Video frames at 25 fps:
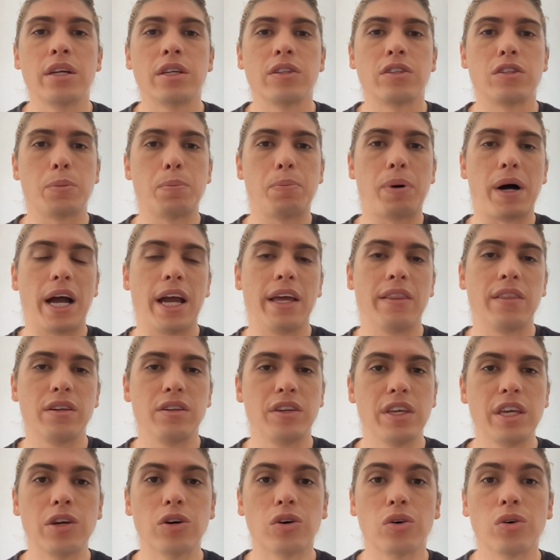to buy the
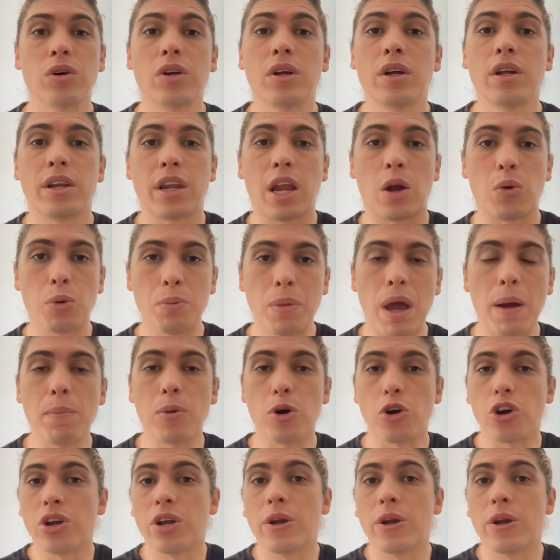deal. Now remember,